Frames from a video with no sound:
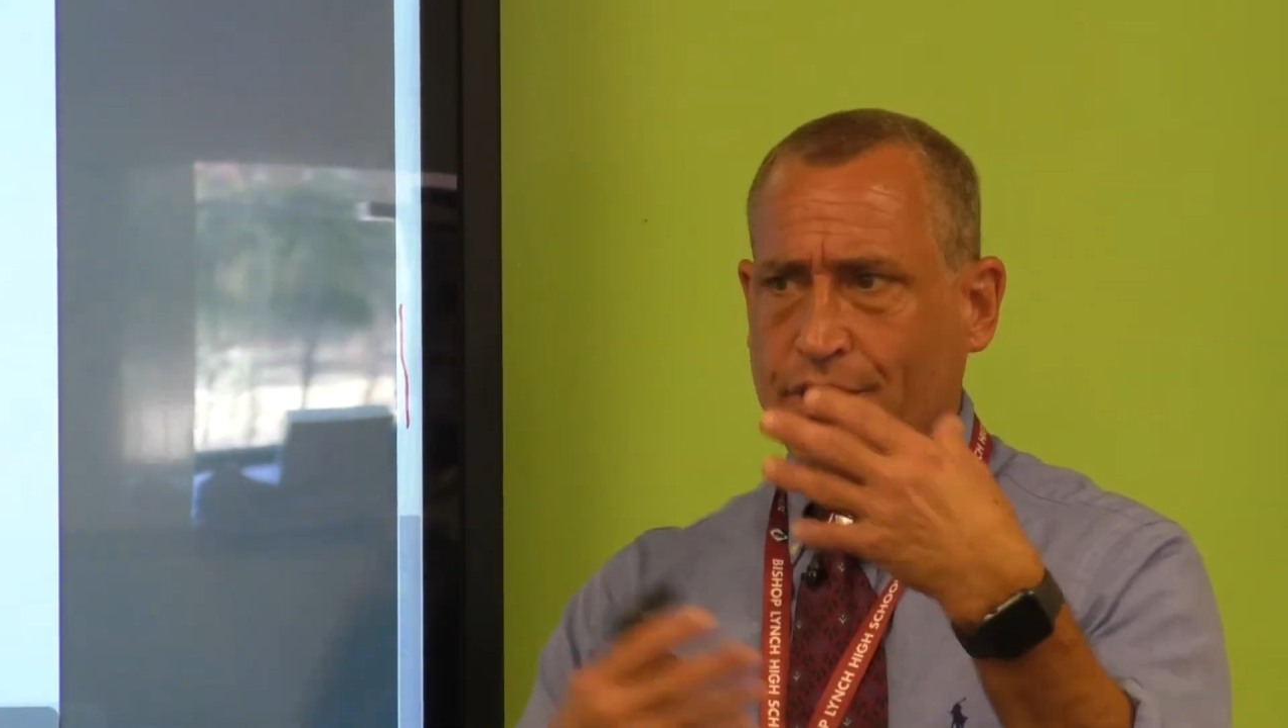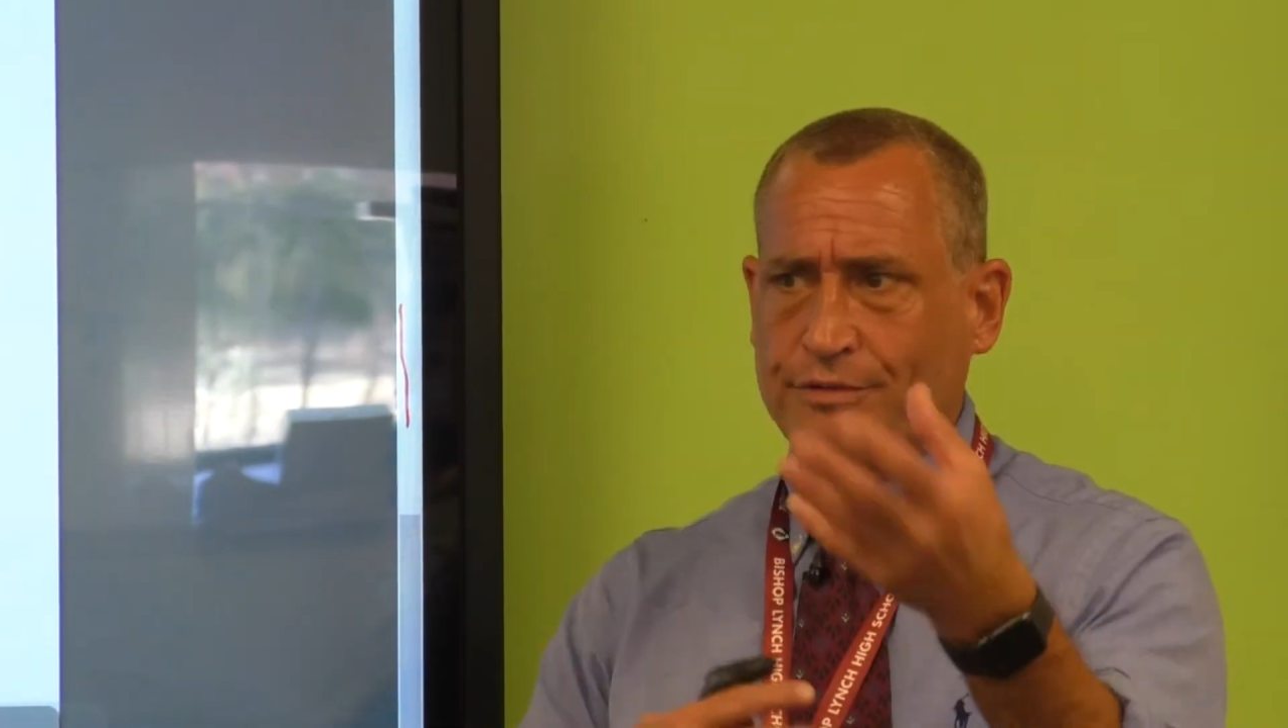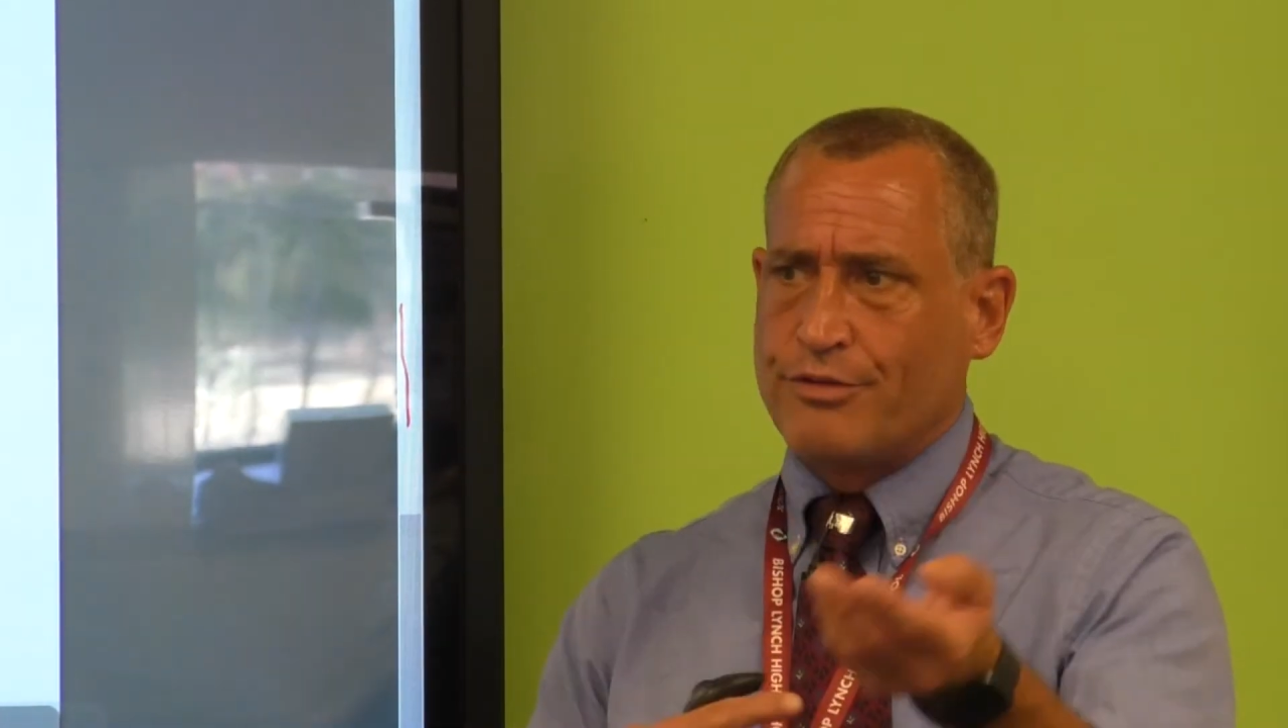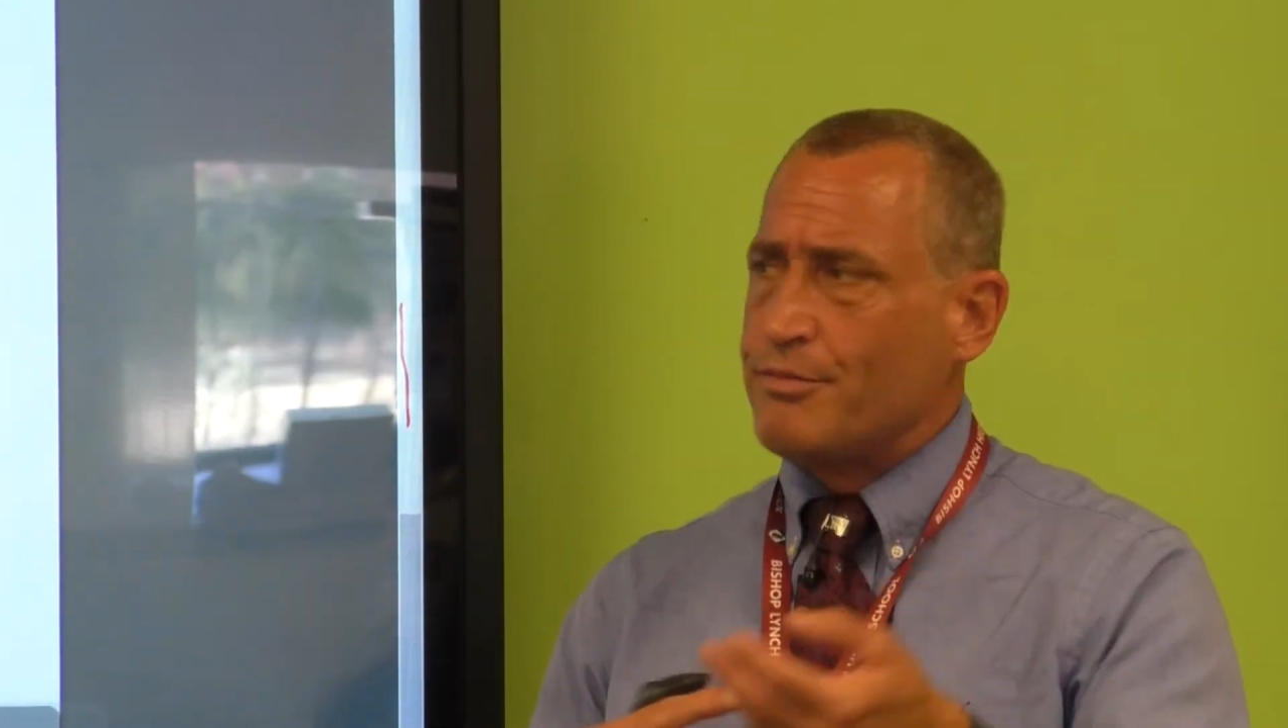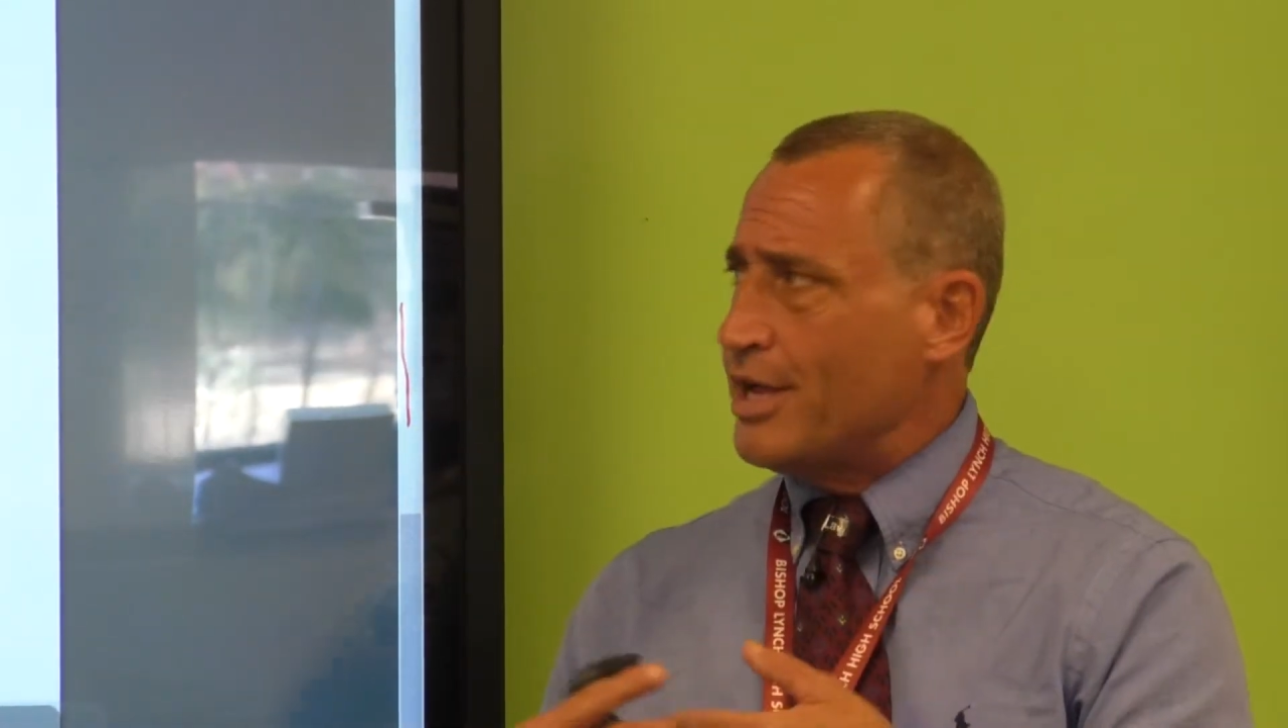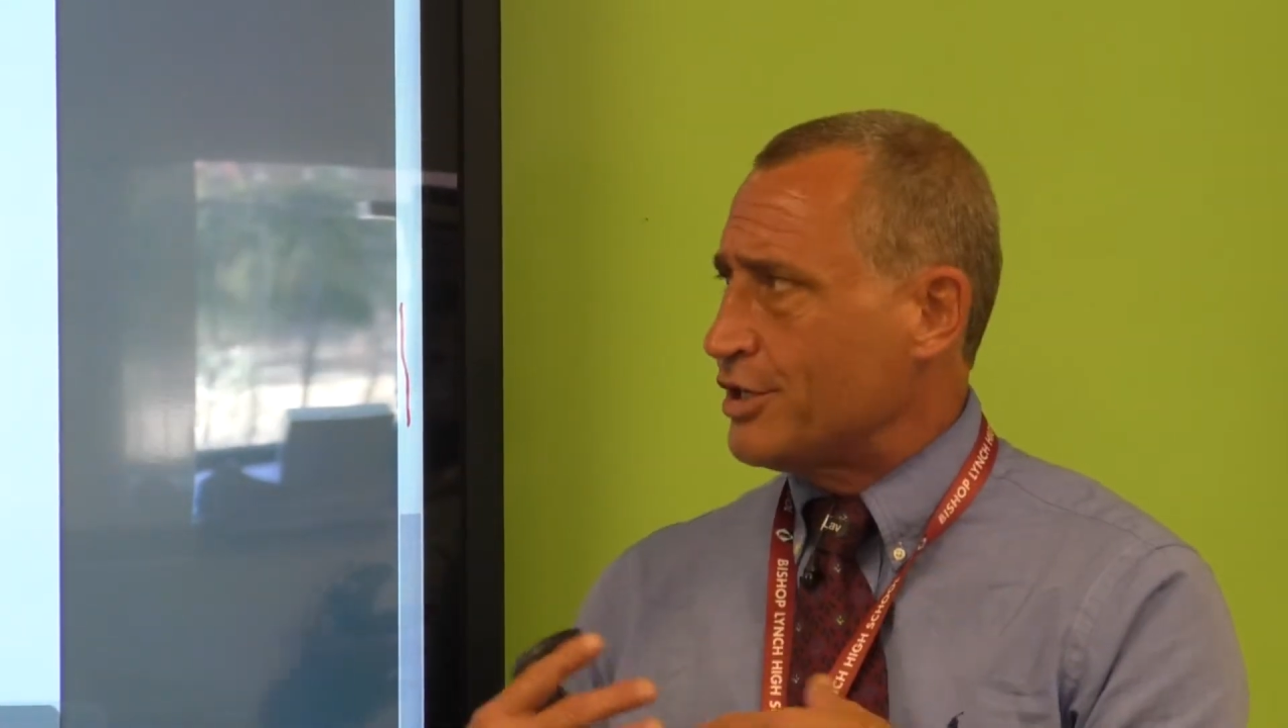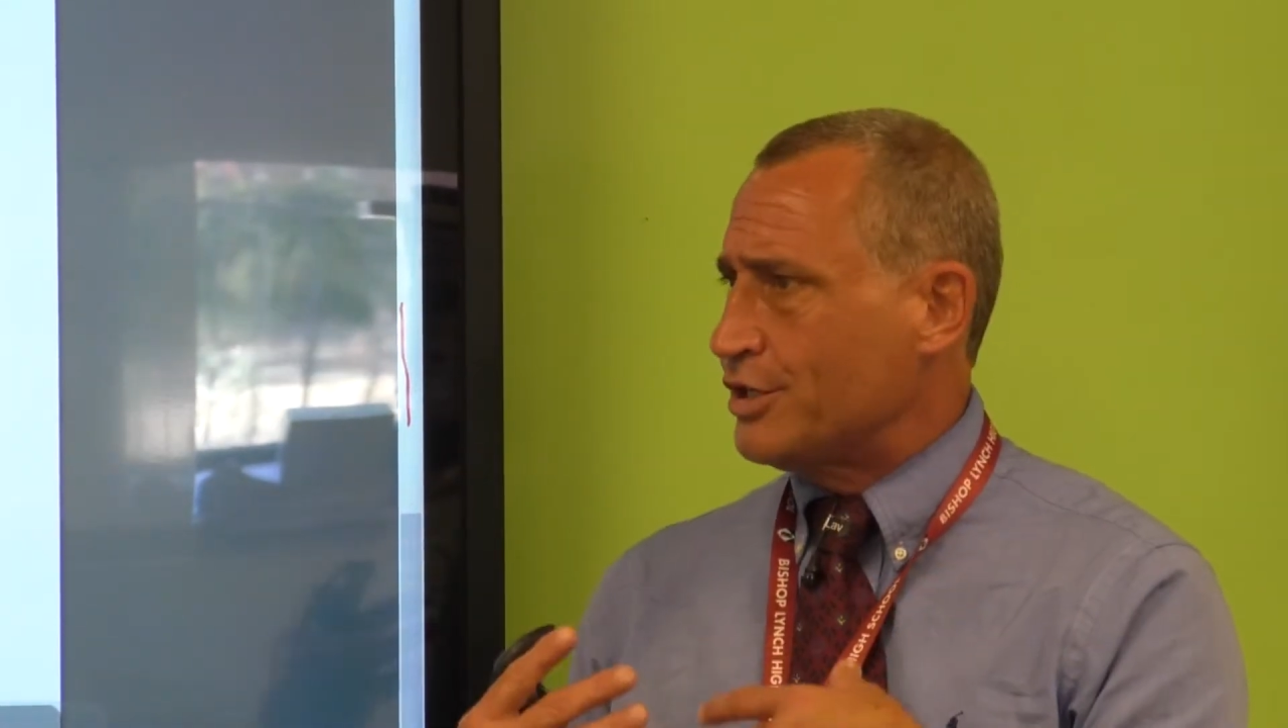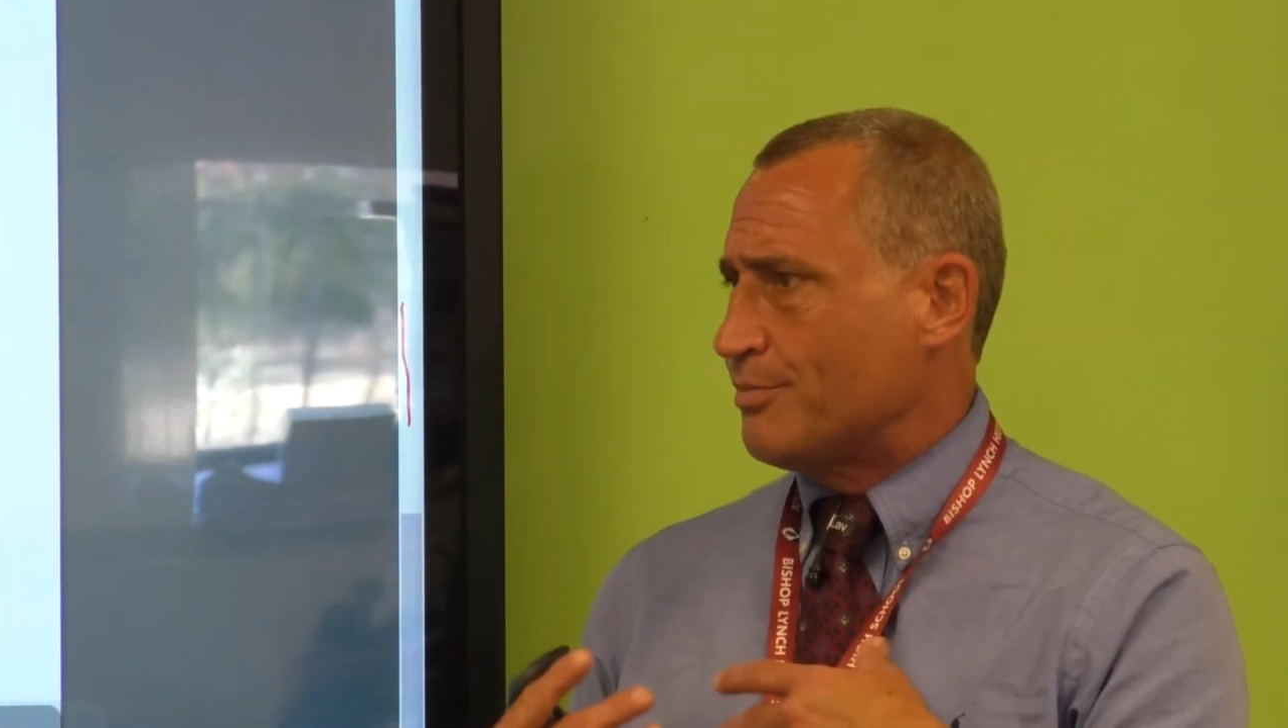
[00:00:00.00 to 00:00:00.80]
information to